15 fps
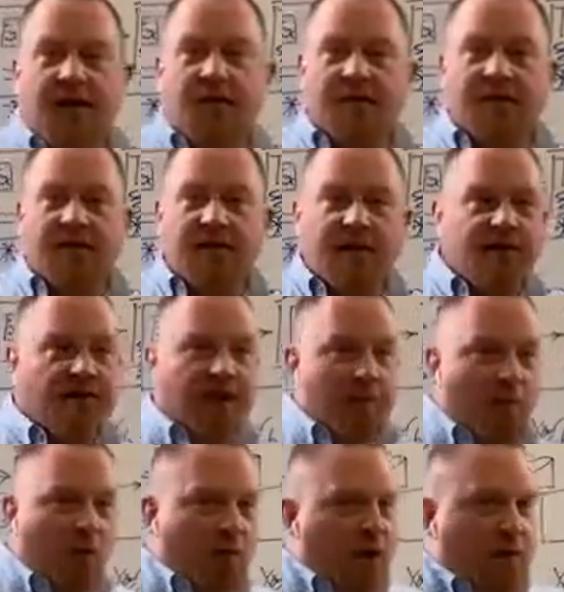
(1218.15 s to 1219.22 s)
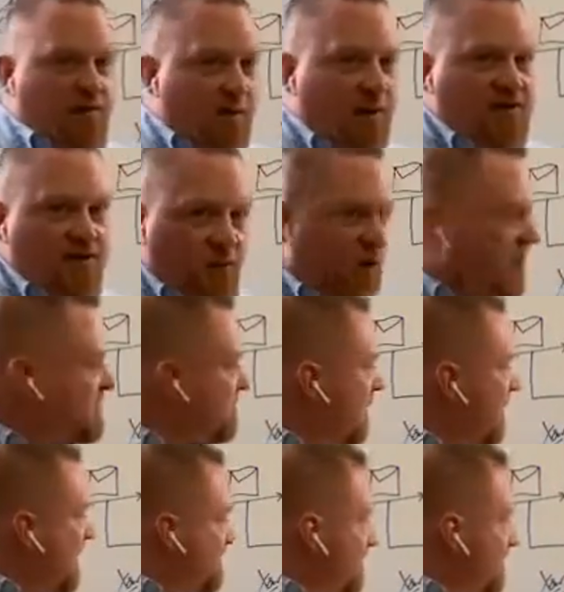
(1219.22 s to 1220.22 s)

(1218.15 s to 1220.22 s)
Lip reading: know, they mobile optimize for you, so all that